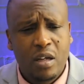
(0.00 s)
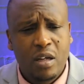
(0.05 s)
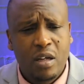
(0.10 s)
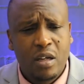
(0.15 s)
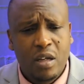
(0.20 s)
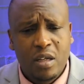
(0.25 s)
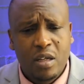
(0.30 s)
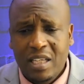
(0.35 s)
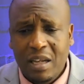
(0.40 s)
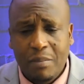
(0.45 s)

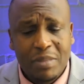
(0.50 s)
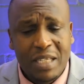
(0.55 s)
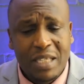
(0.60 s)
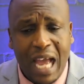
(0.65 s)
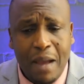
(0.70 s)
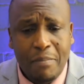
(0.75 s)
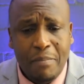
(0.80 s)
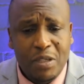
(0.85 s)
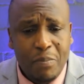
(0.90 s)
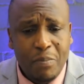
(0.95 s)

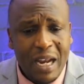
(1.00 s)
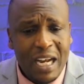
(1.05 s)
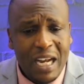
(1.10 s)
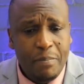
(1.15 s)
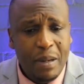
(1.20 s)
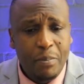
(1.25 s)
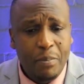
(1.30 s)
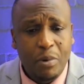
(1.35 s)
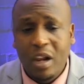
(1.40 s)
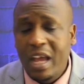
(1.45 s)
Sometimes many
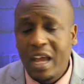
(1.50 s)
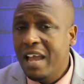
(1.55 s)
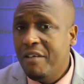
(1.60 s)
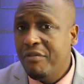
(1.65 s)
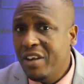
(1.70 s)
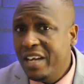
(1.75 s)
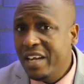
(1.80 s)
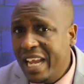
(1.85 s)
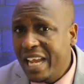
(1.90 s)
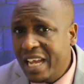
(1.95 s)
people are
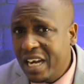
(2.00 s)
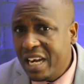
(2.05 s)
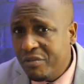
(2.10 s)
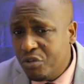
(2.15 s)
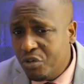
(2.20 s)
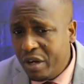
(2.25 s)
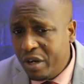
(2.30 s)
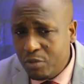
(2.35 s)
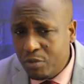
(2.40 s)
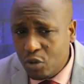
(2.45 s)
having negative
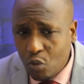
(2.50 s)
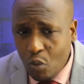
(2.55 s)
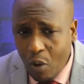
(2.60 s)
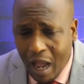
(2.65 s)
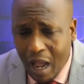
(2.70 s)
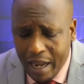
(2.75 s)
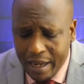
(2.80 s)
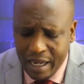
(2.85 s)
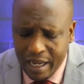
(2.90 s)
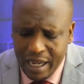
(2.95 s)
dreams.
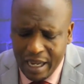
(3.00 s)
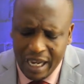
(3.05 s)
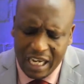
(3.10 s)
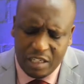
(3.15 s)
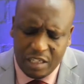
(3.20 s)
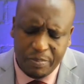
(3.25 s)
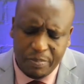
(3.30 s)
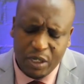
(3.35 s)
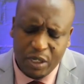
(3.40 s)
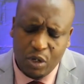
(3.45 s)
Why?
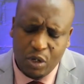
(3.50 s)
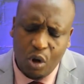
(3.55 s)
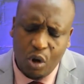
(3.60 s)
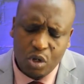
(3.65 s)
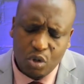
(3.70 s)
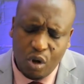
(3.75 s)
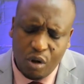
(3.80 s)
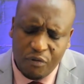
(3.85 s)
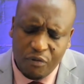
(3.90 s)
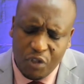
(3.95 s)
It's
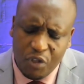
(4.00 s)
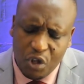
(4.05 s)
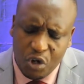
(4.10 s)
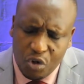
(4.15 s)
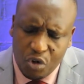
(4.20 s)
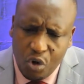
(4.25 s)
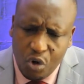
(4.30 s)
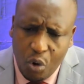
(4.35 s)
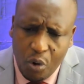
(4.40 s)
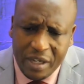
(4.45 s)
because of the
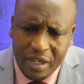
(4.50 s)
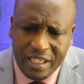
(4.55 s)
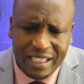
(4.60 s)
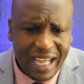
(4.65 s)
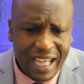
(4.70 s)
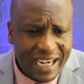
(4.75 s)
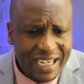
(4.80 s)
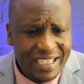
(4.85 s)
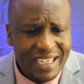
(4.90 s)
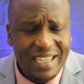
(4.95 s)
noise
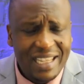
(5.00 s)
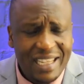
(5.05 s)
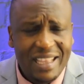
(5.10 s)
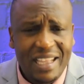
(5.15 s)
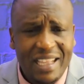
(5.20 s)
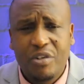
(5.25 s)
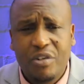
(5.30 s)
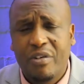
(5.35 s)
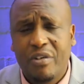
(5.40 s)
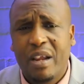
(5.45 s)
that is in the
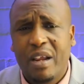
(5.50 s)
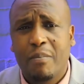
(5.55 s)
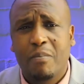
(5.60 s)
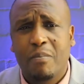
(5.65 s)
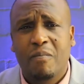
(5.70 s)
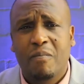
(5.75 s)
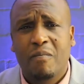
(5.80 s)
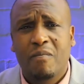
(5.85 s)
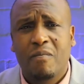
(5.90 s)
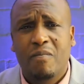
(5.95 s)
dream.
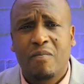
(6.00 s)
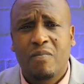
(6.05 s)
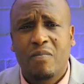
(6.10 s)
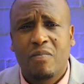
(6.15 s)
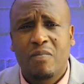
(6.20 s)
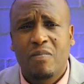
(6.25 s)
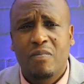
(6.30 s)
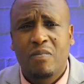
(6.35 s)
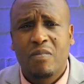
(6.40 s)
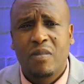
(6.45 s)

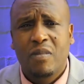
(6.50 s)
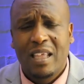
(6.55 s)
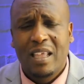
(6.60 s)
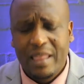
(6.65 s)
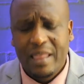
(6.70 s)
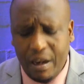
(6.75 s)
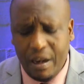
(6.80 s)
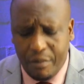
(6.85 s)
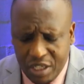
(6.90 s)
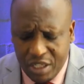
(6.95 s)

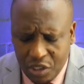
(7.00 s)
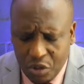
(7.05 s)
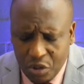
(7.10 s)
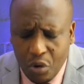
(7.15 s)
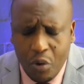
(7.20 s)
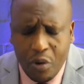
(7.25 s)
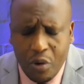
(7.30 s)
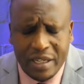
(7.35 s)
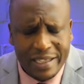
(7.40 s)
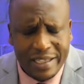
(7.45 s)
There is
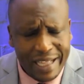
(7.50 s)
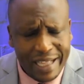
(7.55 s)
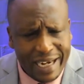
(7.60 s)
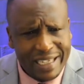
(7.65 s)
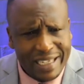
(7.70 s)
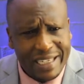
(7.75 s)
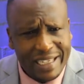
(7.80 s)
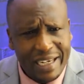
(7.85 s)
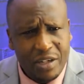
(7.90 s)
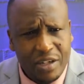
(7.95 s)
noise that
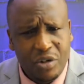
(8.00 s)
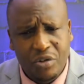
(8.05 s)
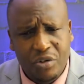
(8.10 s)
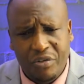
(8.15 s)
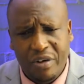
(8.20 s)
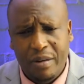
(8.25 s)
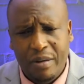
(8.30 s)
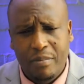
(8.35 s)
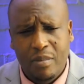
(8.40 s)
is in your dream.